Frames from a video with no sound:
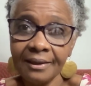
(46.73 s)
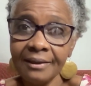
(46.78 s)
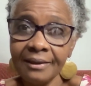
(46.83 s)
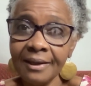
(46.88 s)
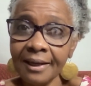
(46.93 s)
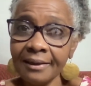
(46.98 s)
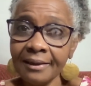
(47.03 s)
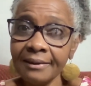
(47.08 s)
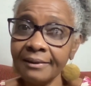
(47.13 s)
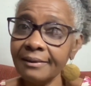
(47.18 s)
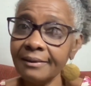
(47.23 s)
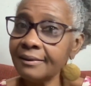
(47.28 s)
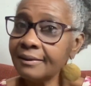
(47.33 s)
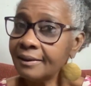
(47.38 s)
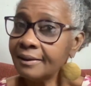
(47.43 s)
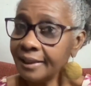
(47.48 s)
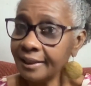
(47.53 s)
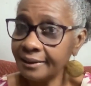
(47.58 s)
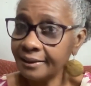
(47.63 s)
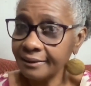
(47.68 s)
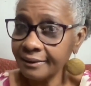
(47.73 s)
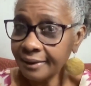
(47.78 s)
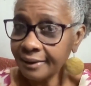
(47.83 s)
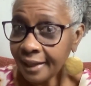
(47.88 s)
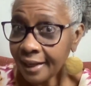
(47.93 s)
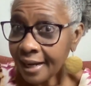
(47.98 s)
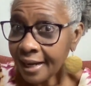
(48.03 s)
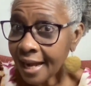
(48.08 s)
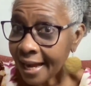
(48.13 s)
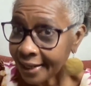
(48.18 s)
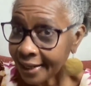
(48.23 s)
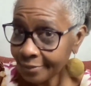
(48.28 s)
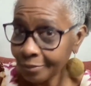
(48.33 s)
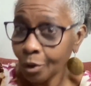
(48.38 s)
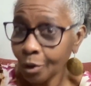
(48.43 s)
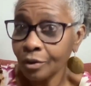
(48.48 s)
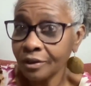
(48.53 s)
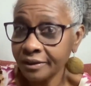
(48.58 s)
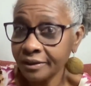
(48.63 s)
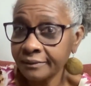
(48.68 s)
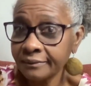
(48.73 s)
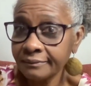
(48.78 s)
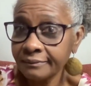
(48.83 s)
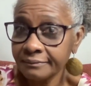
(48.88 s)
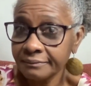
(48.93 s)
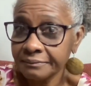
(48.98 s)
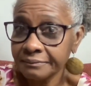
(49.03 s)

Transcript: then click the like button,